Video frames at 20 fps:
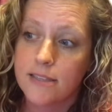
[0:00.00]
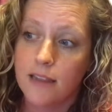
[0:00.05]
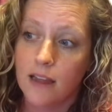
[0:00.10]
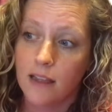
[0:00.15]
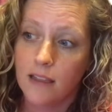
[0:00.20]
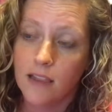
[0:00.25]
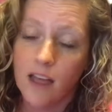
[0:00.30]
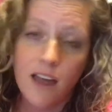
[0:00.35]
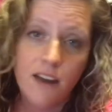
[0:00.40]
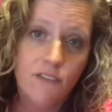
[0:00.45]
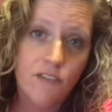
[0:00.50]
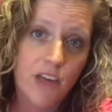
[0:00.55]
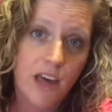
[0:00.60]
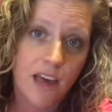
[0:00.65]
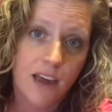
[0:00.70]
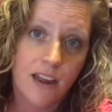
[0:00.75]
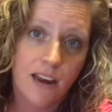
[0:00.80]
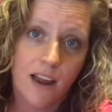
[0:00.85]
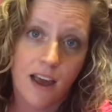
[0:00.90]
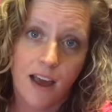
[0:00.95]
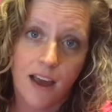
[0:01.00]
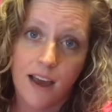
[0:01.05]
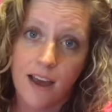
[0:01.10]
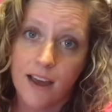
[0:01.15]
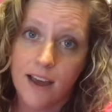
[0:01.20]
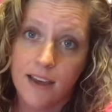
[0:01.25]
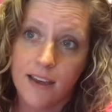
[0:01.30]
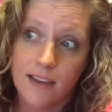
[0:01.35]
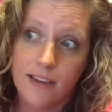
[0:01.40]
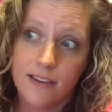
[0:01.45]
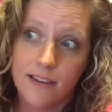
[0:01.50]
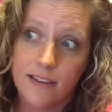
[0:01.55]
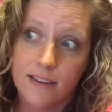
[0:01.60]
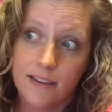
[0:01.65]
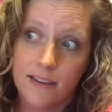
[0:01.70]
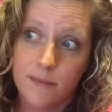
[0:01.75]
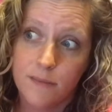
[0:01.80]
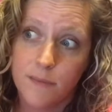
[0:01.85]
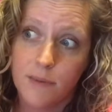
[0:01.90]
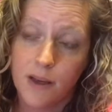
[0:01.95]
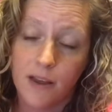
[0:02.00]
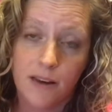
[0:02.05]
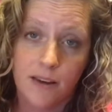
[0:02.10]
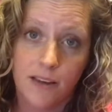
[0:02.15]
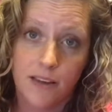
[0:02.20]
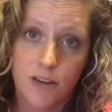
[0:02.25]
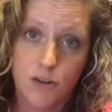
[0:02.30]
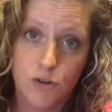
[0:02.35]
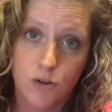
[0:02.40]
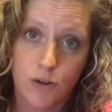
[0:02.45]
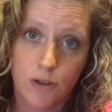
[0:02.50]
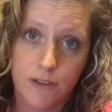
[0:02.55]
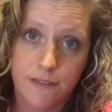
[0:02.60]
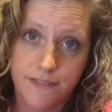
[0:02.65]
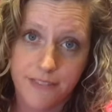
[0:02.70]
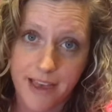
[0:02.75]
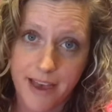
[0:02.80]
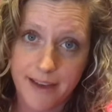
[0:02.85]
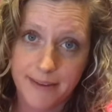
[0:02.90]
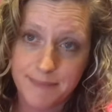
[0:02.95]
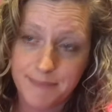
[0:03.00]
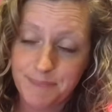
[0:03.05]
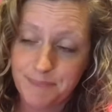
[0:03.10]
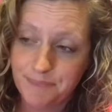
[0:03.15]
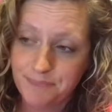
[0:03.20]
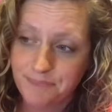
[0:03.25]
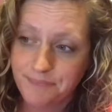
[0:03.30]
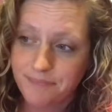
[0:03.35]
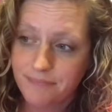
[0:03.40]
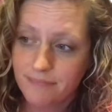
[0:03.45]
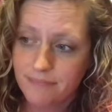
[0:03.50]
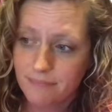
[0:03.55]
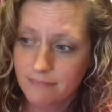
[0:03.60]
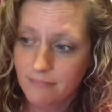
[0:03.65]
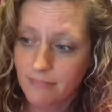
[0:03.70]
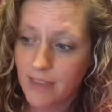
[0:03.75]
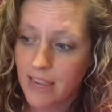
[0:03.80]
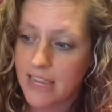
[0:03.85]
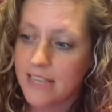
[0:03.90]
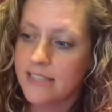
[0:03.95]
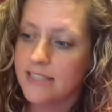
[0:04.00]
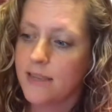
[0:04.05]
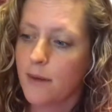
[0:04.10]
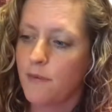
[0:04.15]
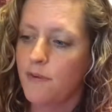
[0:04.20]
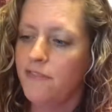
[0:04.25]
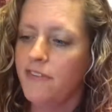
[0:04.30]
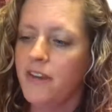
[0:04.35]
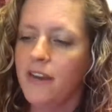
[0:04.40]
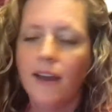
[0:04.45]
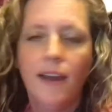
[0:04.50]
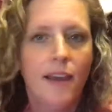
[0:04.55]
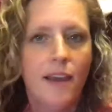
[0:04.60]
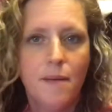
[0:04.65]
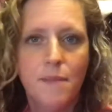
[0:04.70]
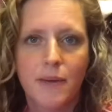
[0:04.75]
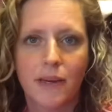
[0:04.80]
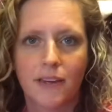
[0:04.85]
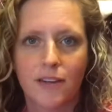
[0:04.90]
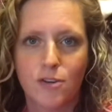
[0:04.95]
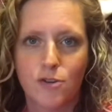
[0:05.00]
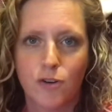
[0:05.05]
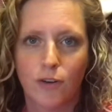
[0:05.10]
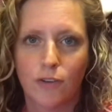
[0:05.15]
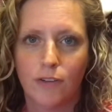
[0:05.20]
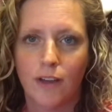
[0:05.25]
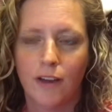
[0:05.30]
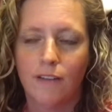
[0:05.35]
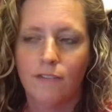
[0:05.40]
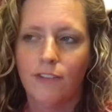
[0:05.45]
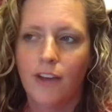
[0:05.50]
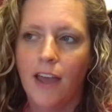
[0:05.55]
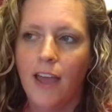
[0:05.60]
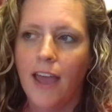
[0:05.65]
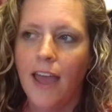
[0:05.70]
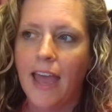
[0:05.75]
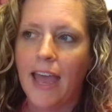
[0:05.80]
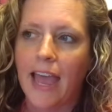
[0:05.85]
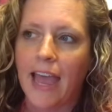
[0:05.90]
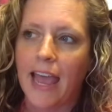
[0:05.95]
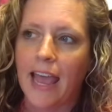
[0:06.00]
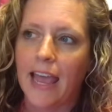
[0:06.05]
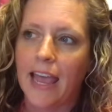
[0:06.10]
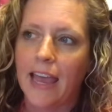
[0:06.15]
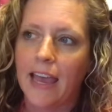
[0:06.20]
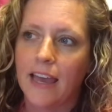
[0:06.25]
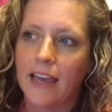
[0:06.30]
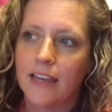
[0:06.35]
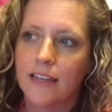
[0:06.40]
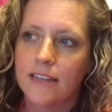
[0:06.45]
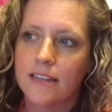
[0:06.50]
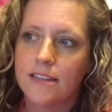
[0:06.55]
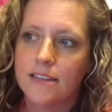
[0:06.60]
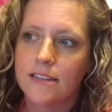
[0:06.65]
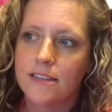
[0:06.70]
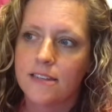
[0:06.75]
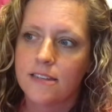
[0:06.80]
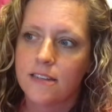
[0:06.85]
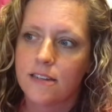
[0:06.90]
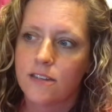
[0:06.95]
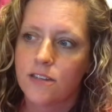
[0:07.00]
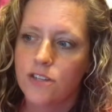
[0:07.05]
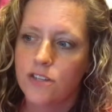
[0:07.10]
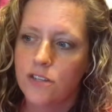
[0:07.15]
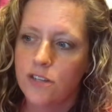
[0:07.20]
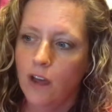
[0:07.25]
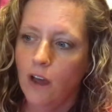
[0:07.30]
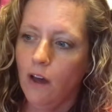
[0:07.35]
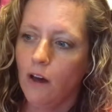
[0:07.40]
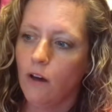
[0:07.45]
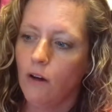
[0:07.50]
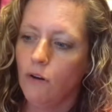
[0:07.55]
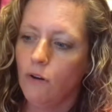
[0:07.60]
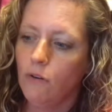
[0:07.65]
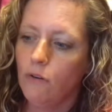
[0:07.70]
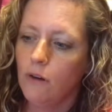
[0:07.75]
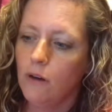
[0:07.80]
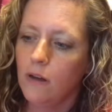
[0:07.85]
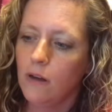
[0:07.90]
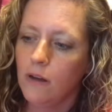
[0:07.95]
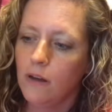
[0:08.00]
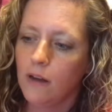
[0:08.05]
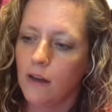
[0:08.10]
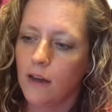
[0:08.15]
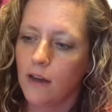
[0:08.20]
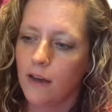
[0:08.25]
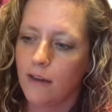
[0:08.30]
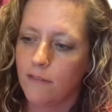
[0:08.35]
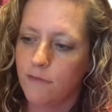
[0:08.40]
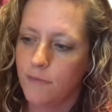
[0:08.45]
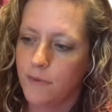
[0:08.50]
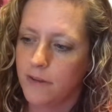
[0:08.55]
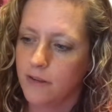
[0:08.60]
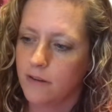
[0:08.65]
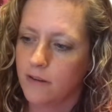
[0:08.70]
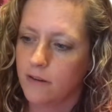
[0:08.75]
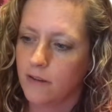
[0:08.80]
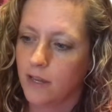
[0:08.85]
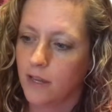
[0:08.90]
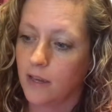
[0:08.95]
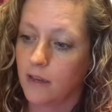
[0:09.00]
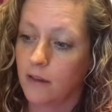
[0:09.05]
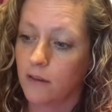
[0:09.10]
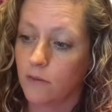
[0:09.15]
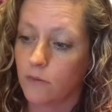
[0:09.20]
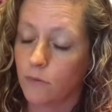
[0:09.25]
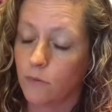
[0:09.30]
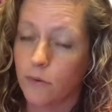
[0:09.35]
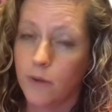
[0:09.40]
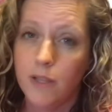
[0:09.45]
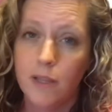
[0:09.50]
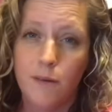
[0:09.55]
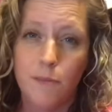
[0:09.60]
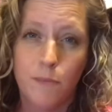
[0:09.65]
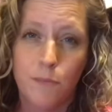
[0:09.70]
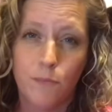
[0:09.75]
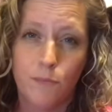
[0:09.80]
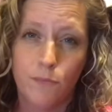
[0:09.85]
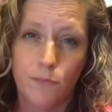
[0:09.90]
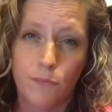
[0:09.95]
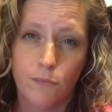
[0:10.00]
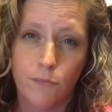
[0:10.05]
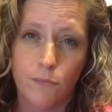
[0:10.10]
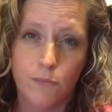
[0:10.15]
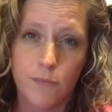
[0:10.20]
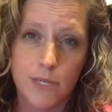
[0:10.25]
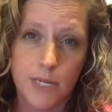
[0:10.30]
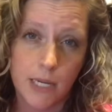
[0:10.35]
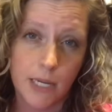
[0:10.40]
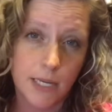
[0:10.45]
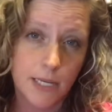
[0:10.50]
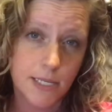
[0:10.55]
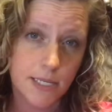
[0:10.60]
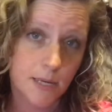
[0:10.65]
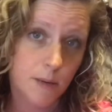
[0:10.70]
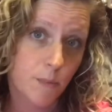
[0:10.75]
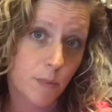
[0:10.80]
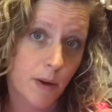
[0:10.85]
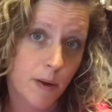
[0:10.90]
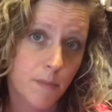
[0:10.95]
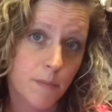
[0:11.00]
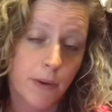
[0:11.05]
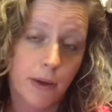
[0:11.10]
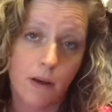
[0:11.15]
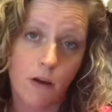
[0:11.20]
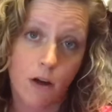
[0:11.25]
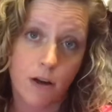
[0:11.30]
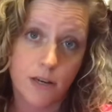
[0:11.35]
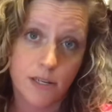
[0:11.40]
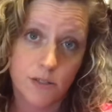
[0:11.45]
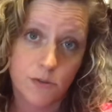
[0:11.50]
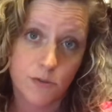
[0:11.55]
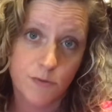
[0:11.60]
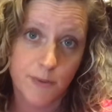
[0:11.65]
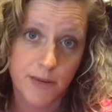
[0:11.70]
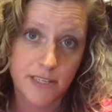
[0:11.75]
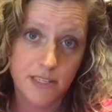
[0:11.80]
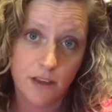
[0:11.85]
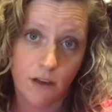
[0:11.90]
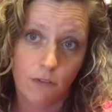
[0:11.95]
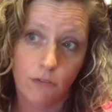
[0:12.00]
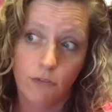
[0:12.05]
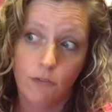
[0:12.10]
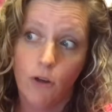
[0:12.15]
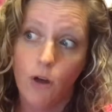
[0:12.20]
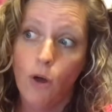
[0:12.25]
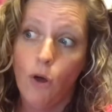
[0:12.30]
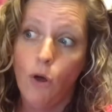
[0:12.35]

a lot of that I am not in control of that, and some of it I am in control of. And so I've been like really digging deep and being honest with myself